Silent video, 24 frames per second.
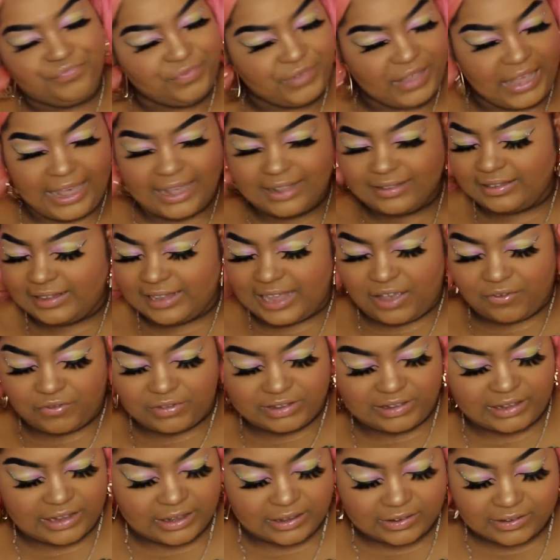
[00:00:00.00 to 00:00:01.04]
Get it together,
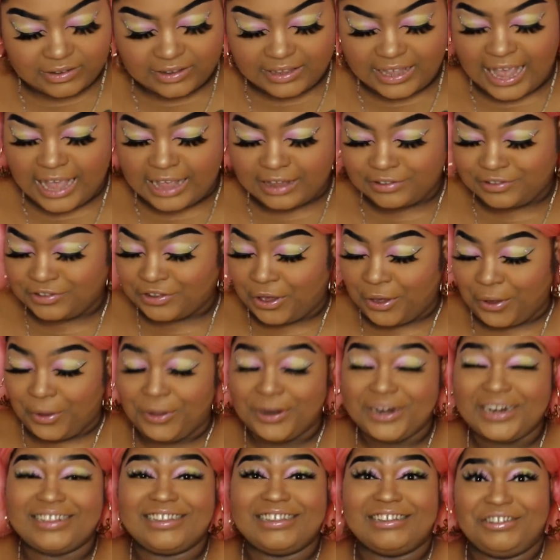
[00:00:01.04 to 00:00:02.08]
sis. Yeah, so
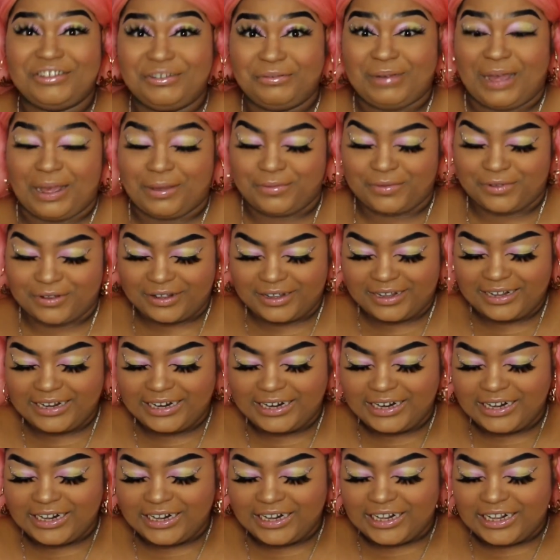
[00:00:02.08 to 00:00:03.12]
on the tissue paper,
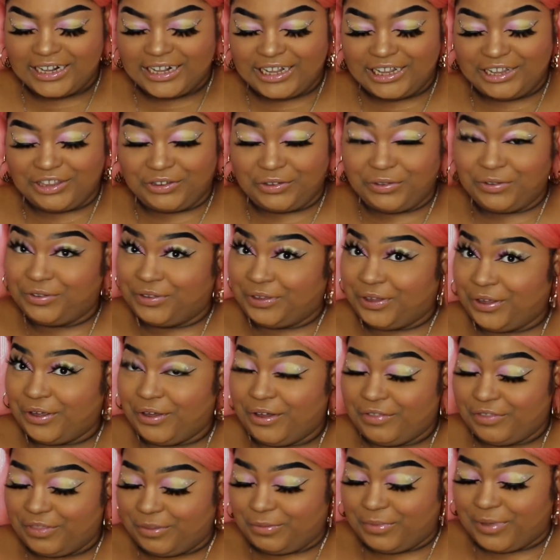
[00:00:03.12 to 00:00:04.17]
it's also
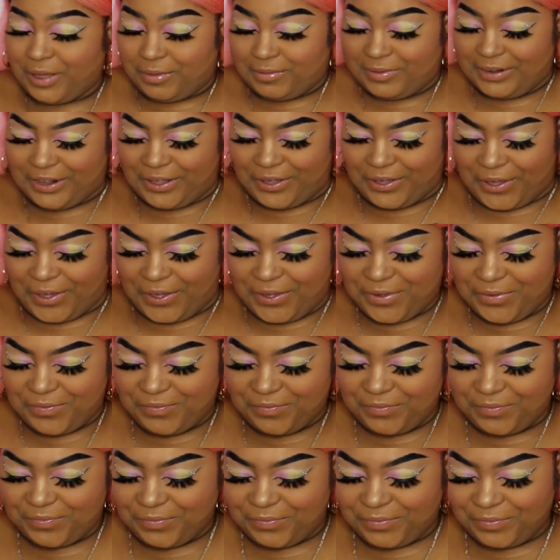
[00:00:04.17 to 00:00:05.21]
got the Barbie logo.
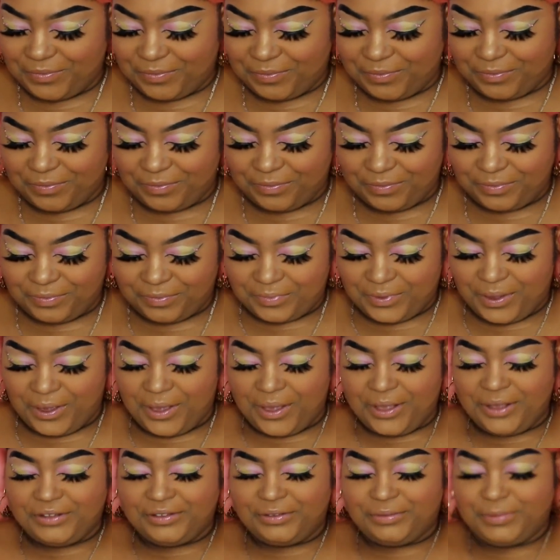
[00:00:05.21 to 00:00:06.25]

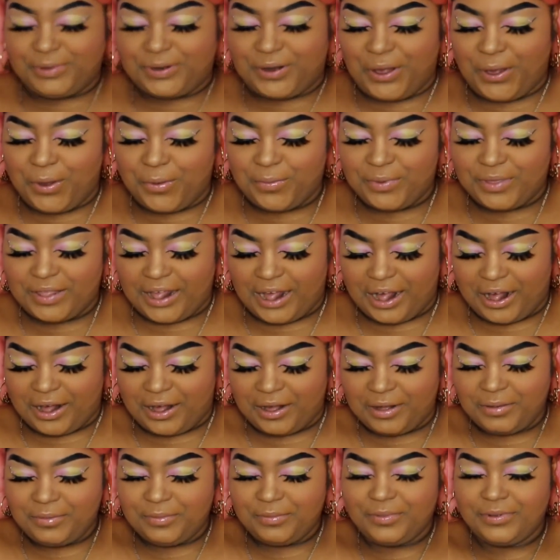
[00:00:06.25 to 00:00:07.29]
So I'm going to open that
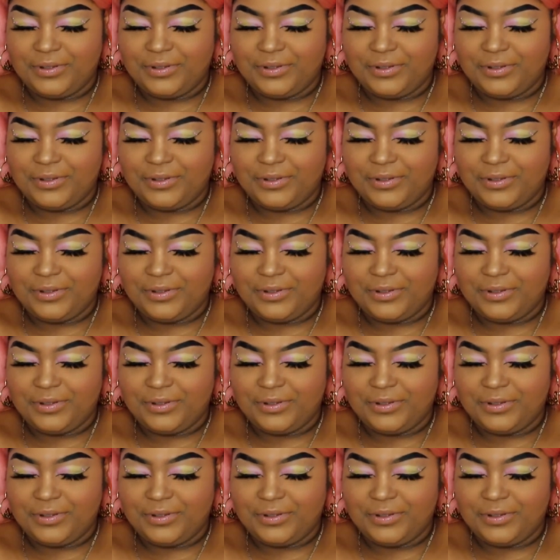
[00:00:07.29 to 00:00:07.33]
up.